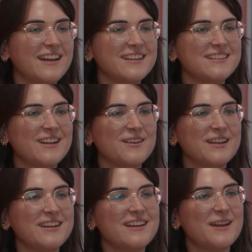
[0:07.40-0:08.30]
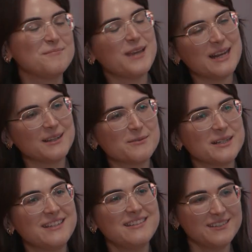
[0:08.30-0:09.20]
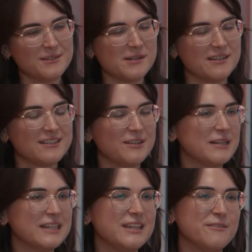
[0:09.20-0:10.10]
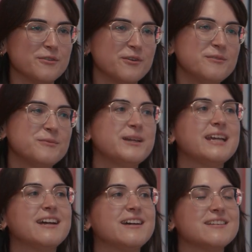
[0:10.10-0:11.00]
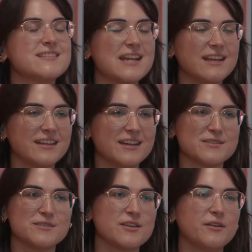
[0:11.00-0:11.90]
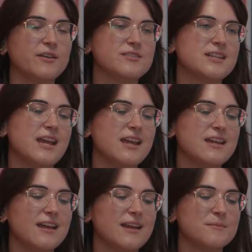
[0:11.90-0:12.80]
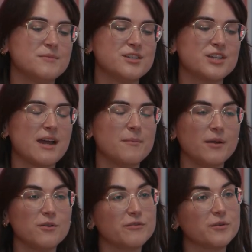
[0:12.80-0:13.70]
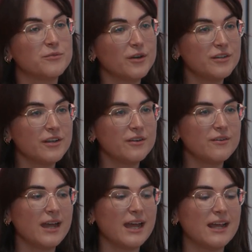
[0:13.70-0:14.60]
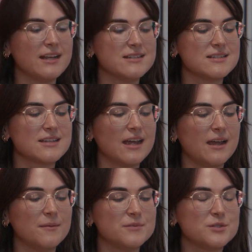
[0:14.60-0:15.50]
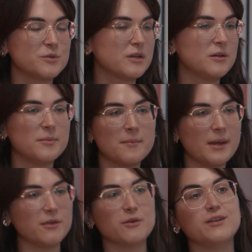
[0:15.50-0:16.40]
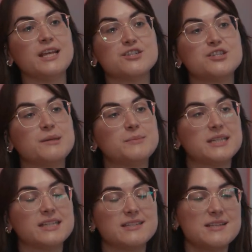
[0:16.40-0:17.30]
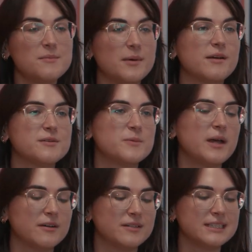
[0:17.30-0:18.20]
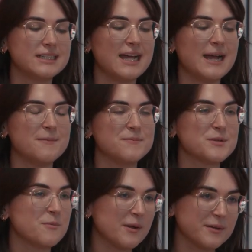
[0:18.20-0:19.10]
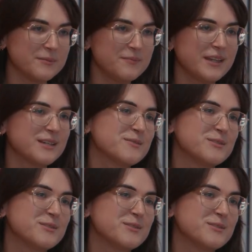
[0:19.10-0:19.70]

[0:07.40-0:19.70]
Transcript: Hi, Lola. I'm Caitlin Quinlan. You are Lola Quivoron. We are sat in Curzon, Soho today to chat about your film Rodeo and to talk a little bit about your relationship to cinema as well. So welcome. Thanks